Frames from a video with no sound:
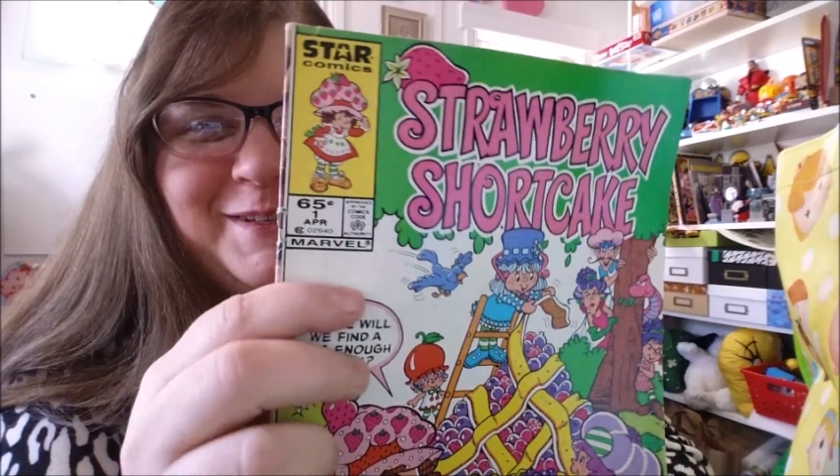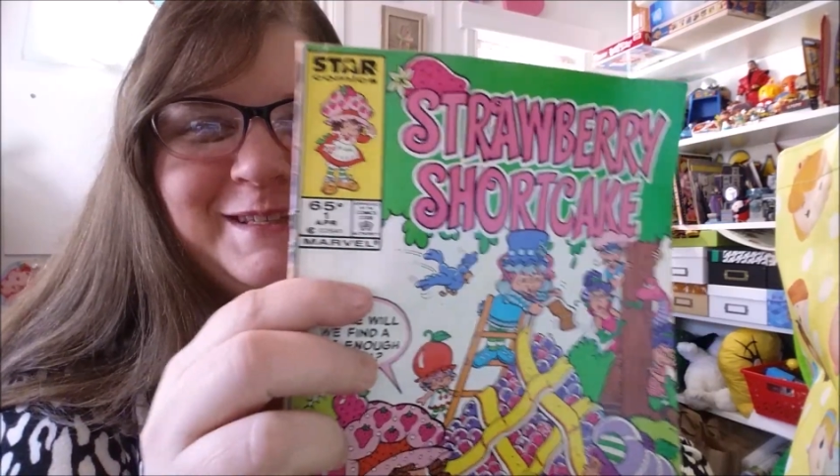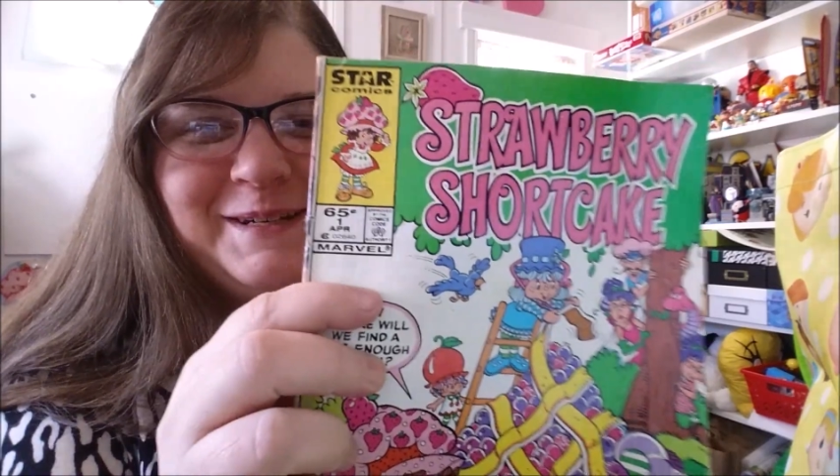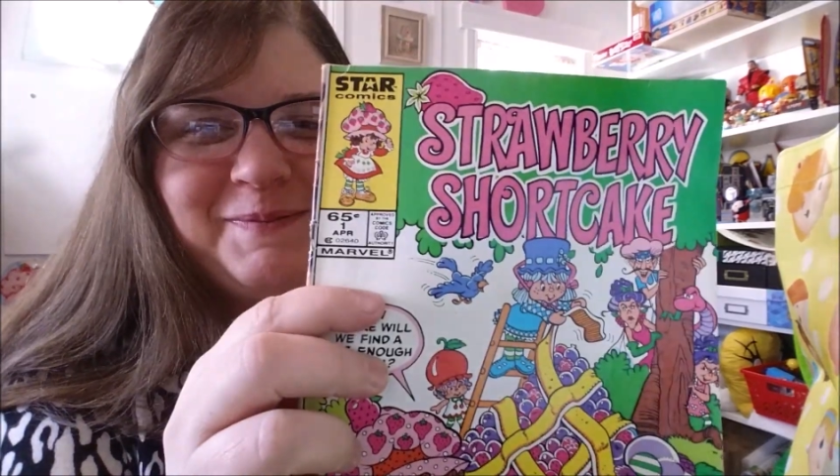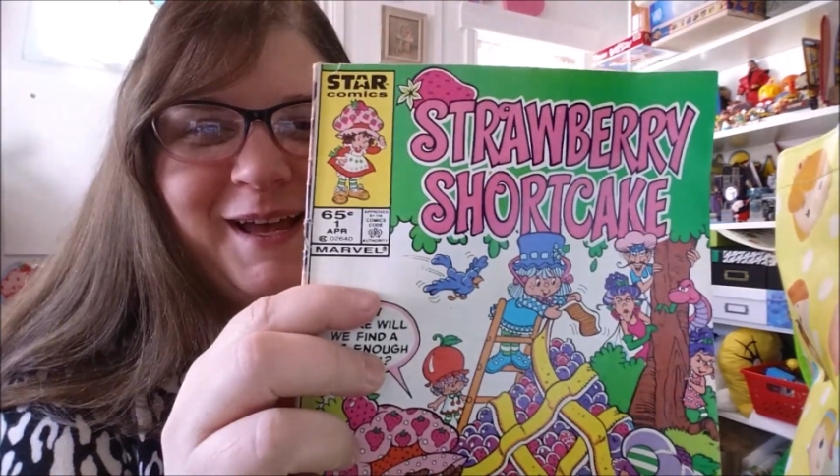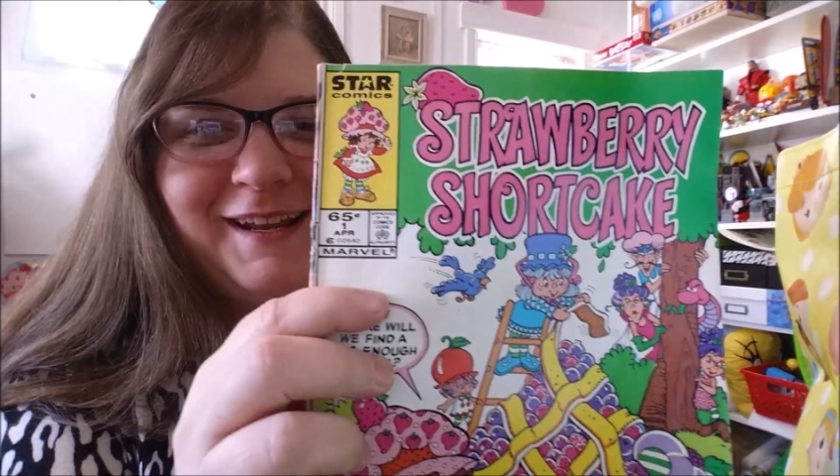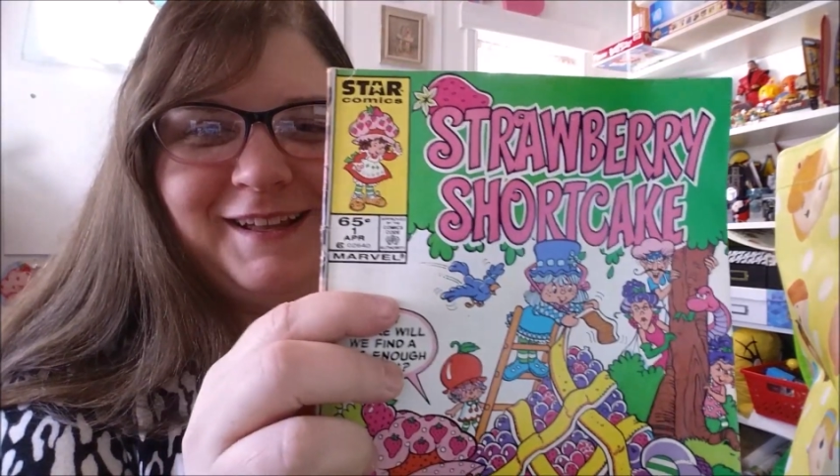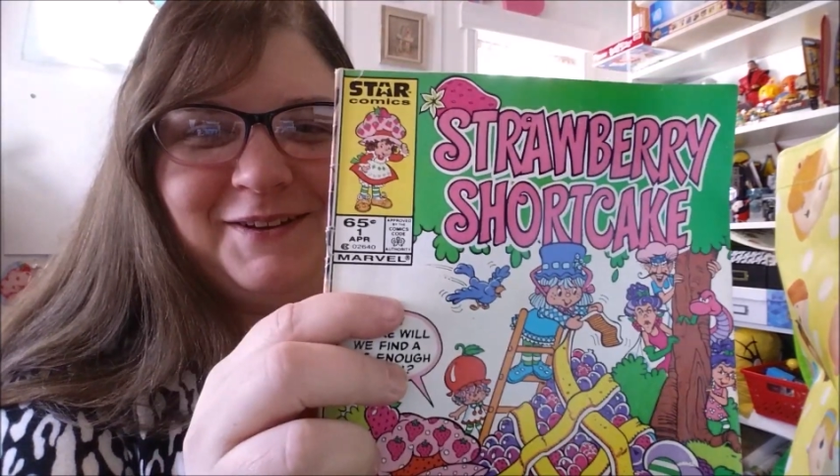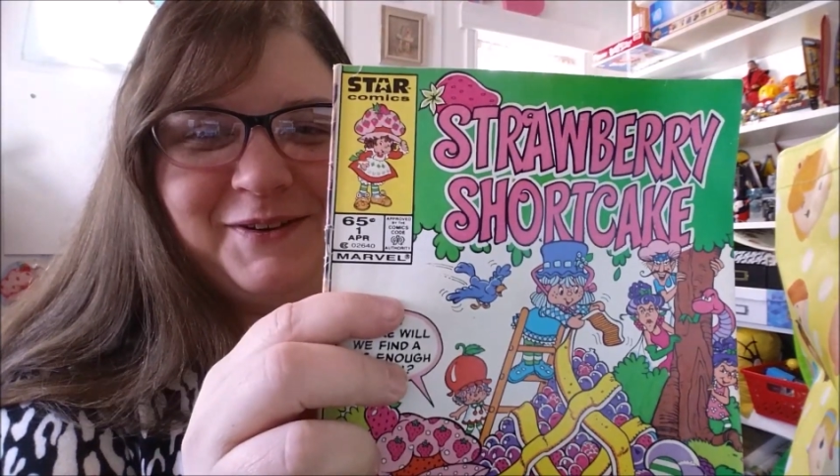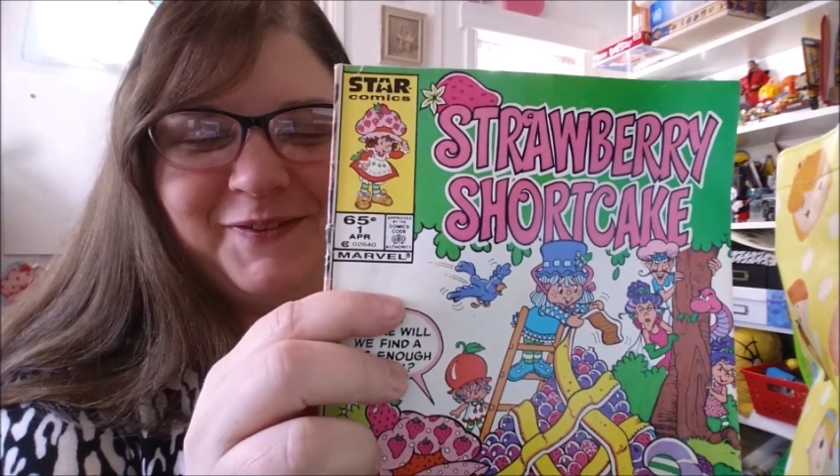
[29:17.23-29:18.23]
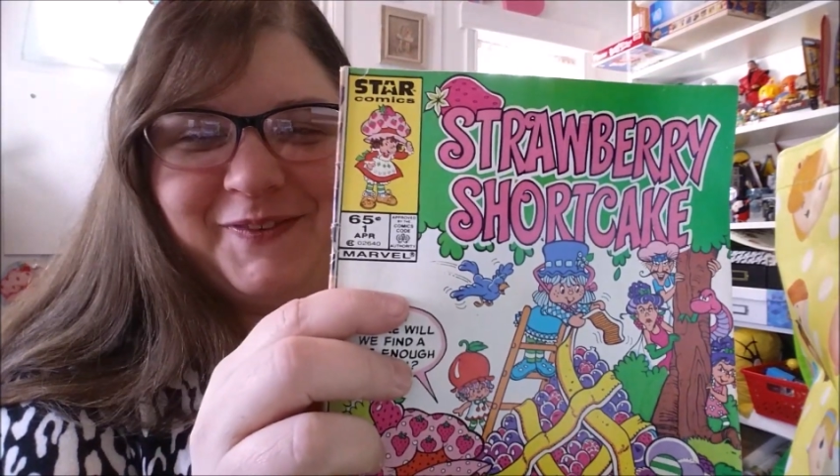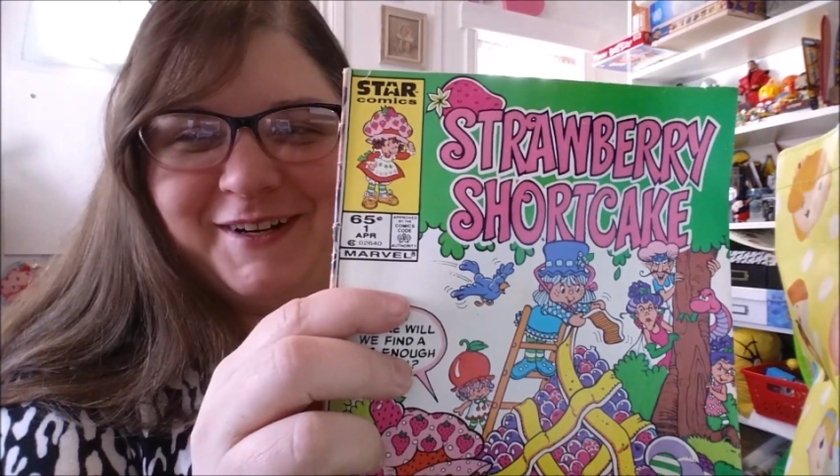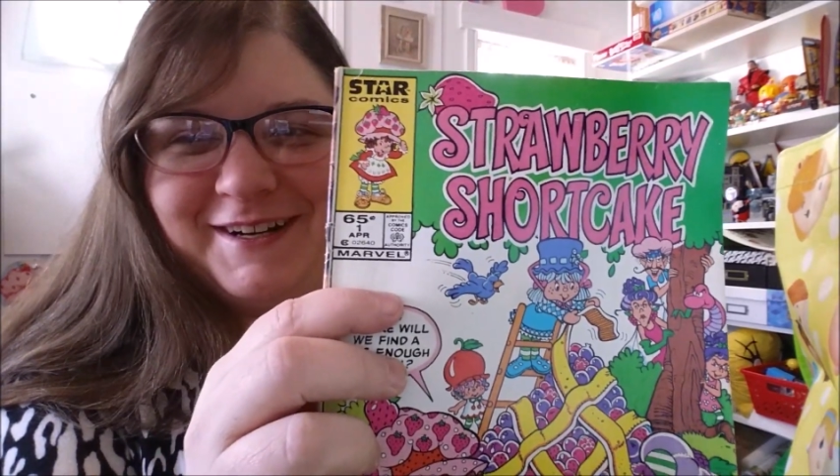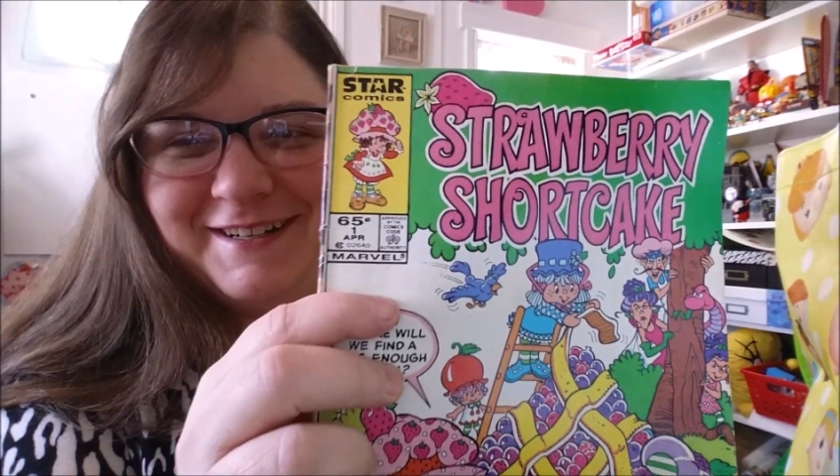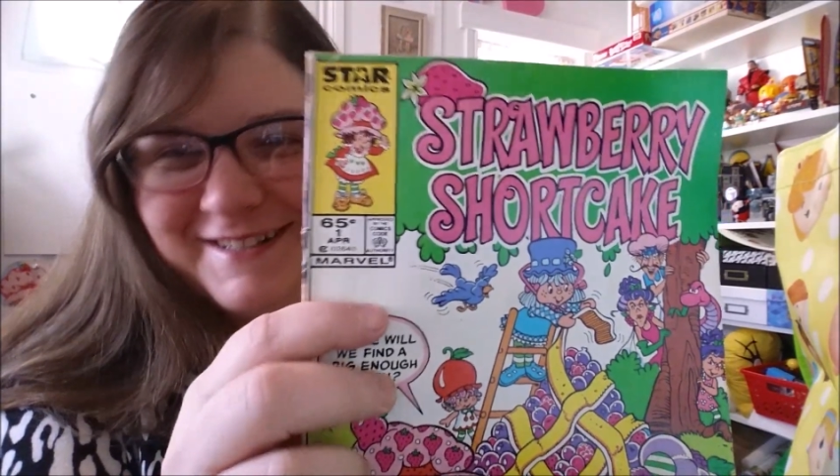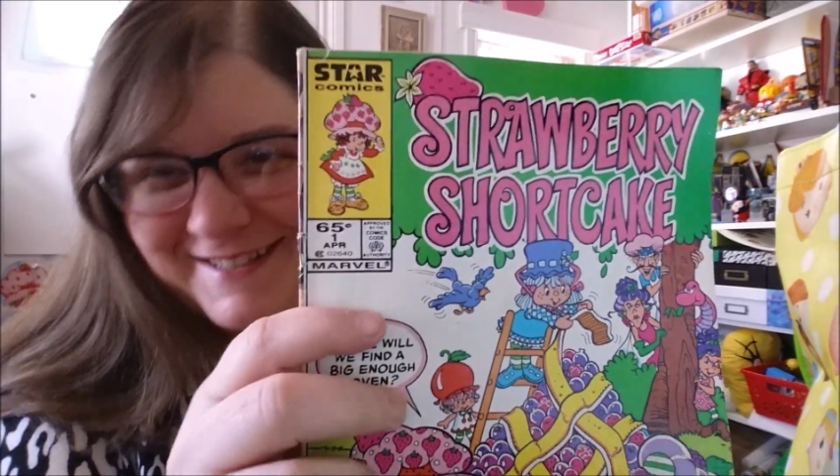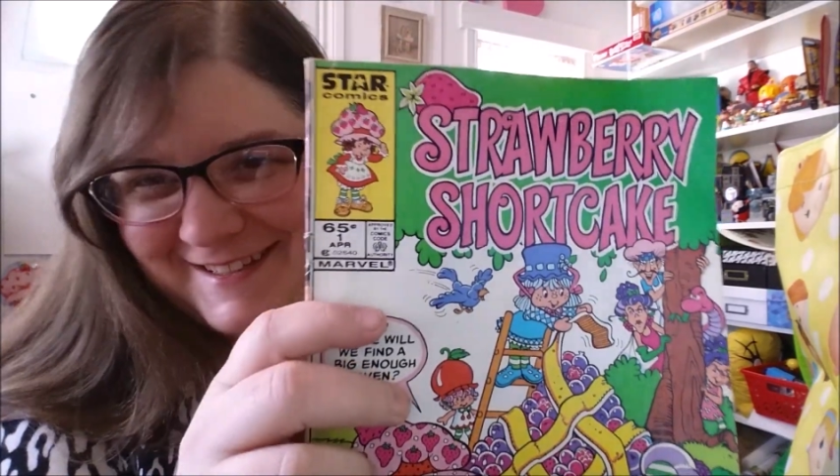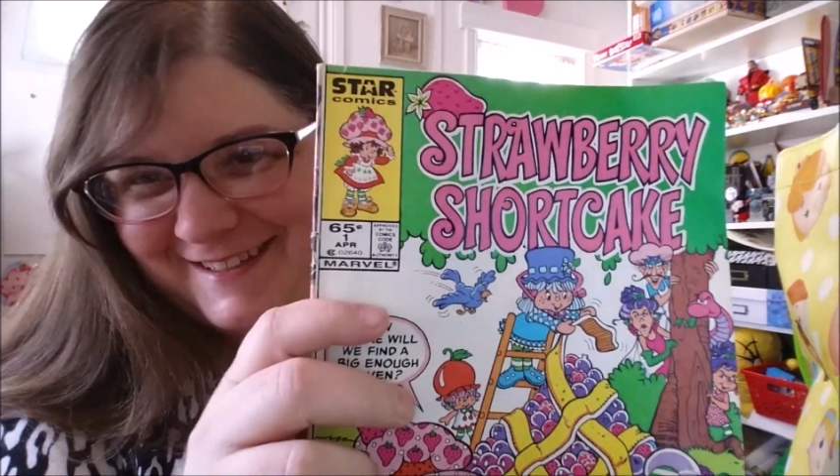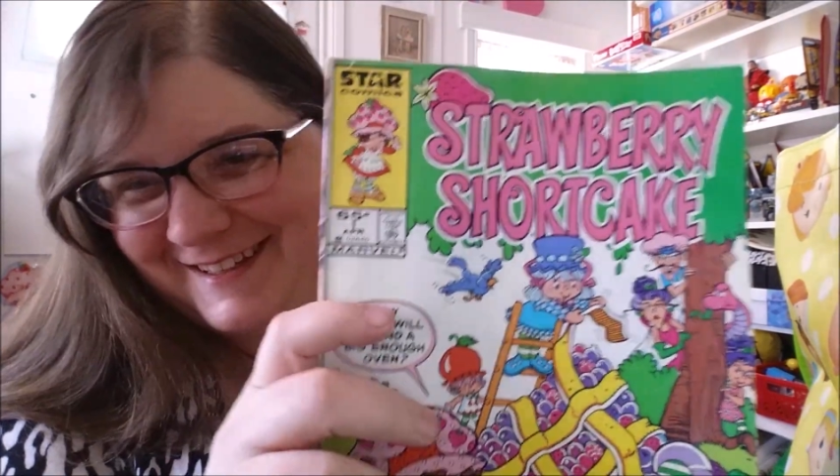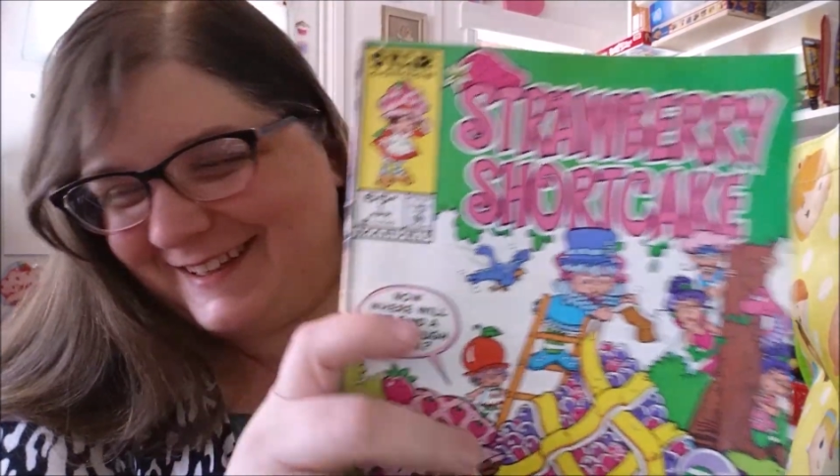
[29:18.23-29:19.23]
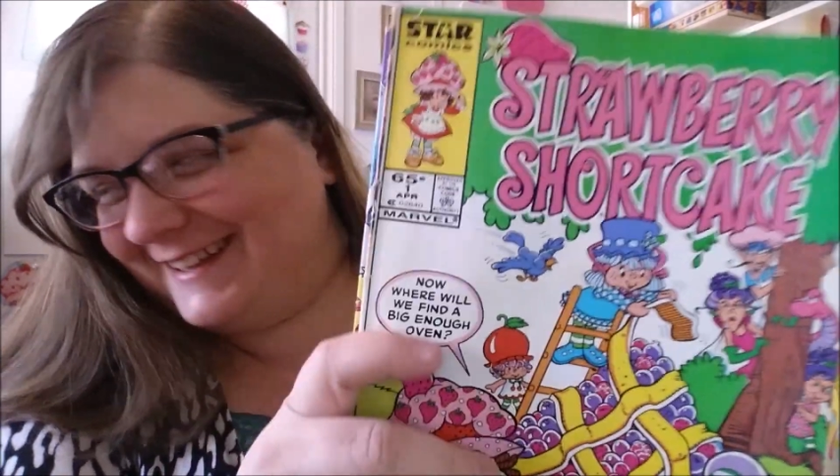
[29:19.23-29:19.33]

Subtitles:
Cinematic Universe.